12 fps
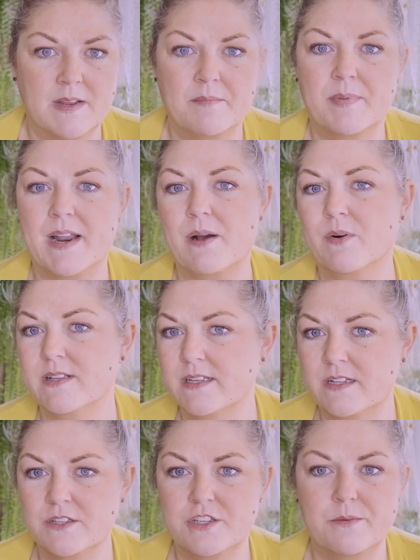but I
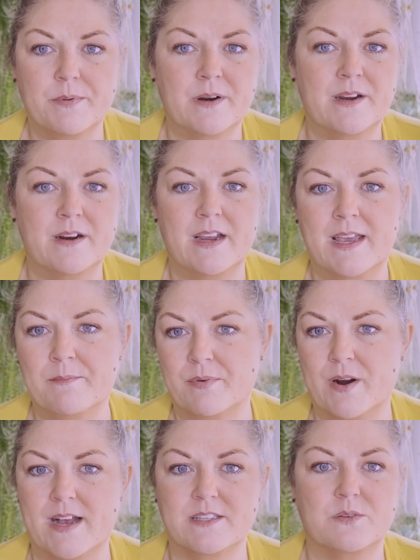wasn't super
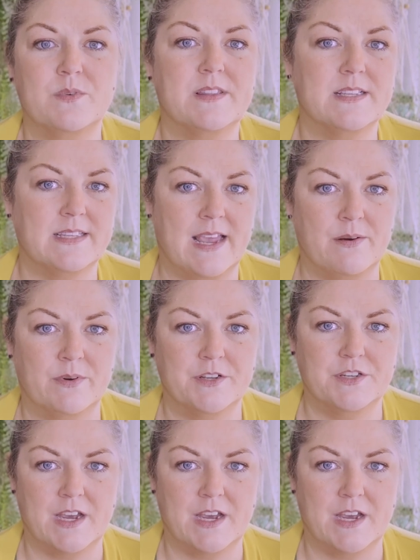impressed with the sandwich